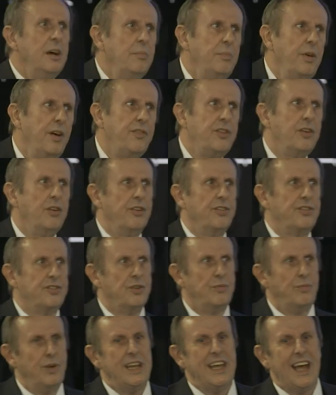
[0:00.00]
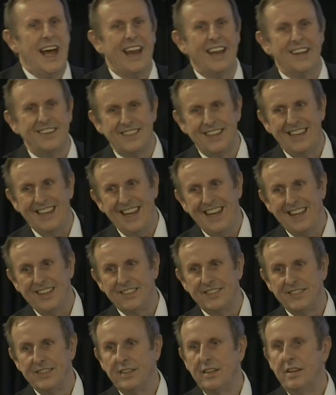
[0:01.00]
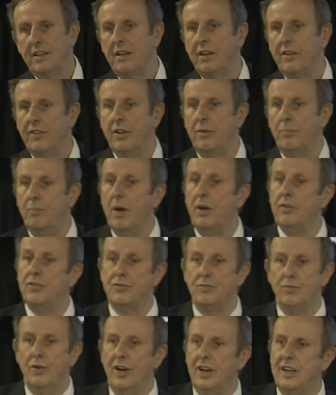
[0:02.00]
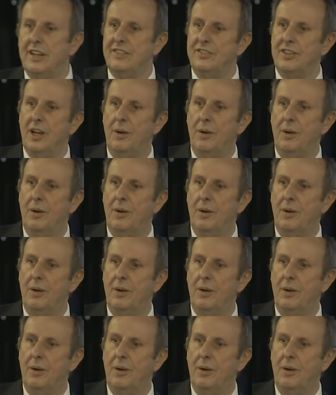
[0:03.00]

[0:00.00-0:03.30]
but of course the reality is that most work is